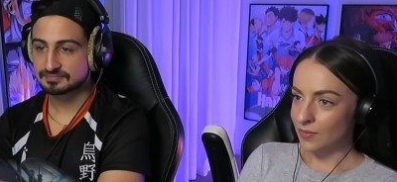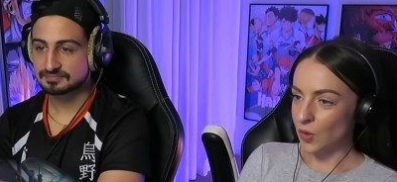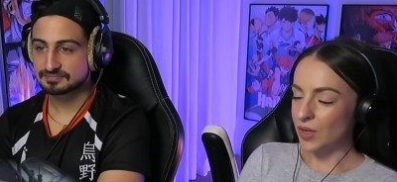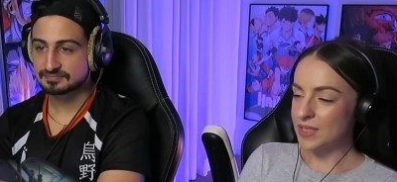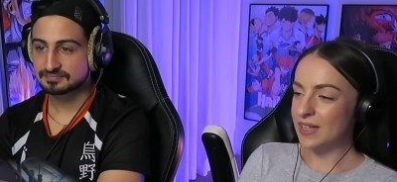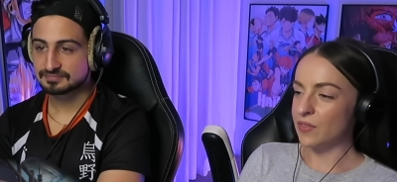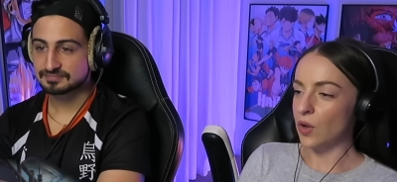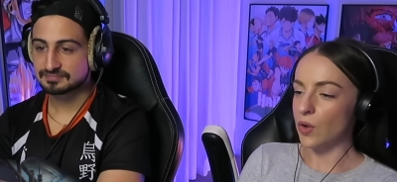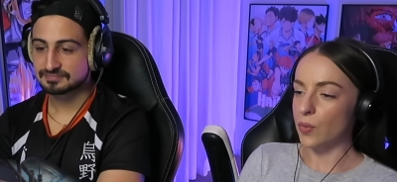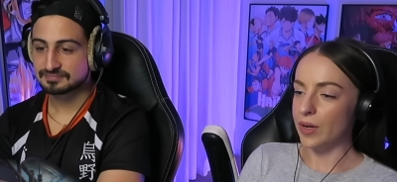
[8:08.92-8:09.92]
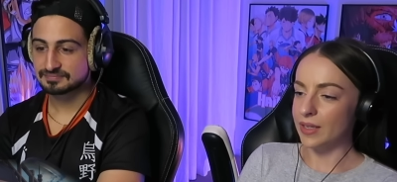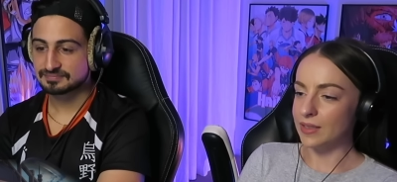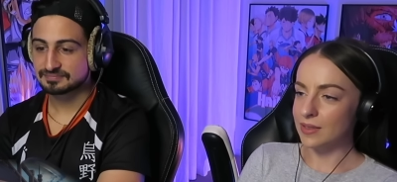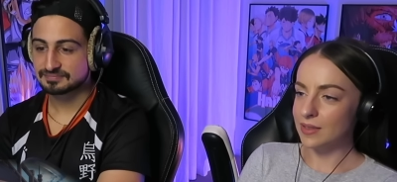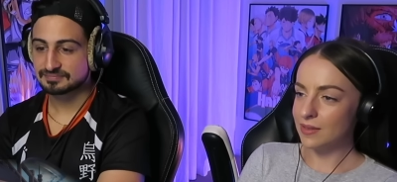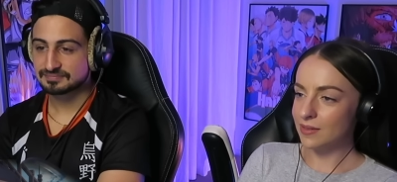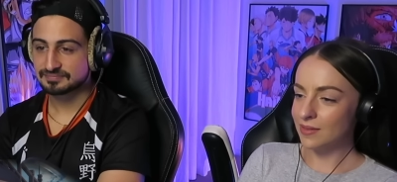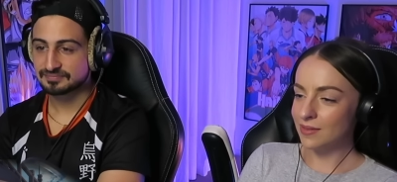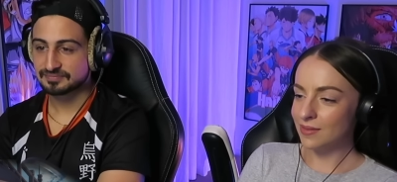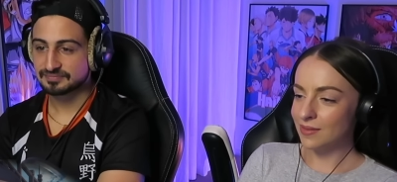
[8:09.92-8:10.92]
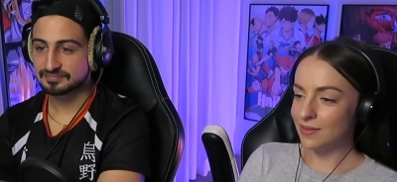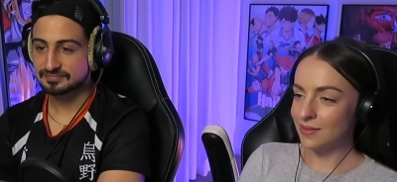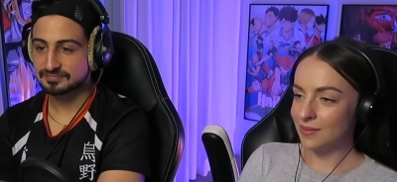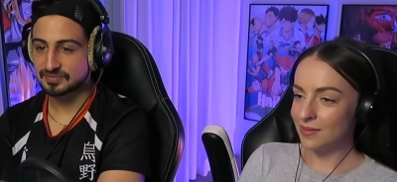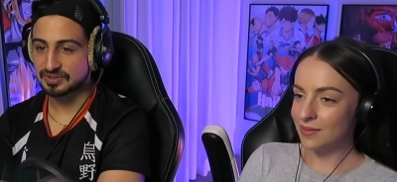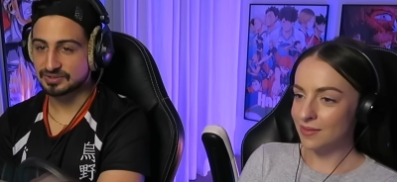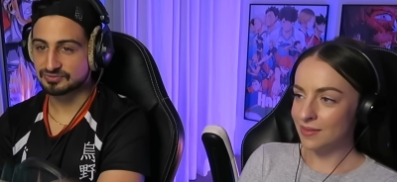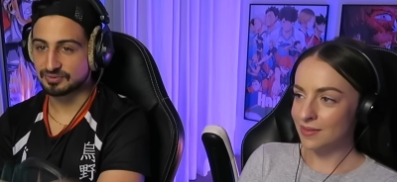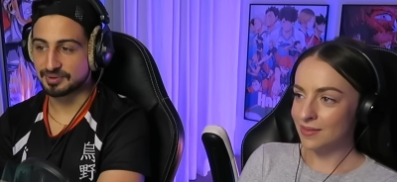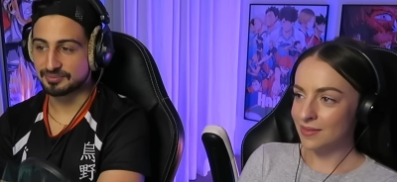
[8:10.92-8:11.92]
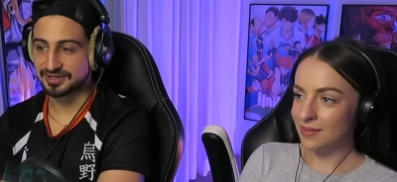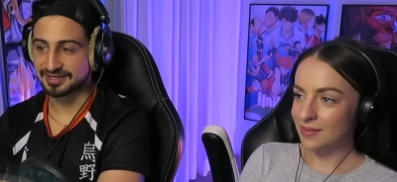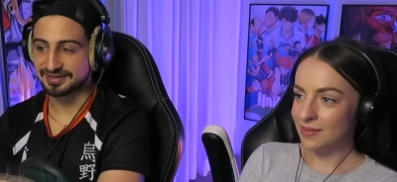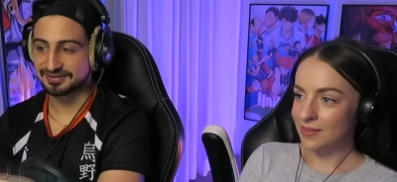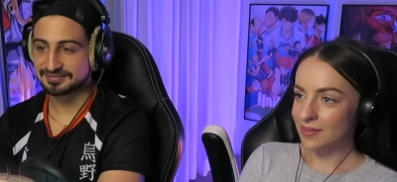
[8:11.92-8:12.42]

Speaker 1: Oh, he doesn't even know who it is.
Speaker 2: He's remembering now.